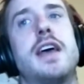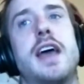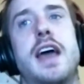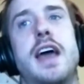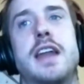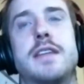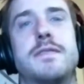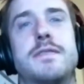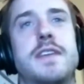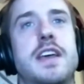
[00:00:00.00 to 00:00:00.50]

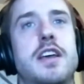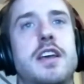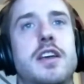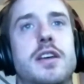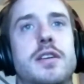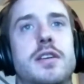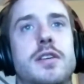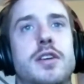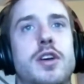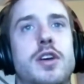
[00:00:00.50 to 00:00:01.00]
And if they
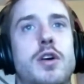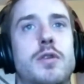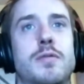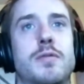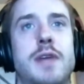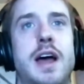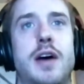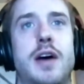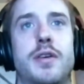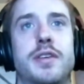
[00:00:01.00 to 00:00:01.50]
go
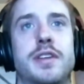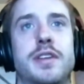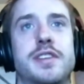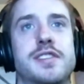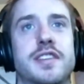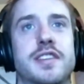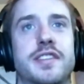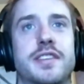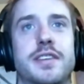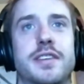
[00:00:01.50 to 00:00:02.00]
around
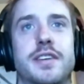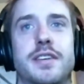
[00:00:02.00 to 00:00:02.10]
just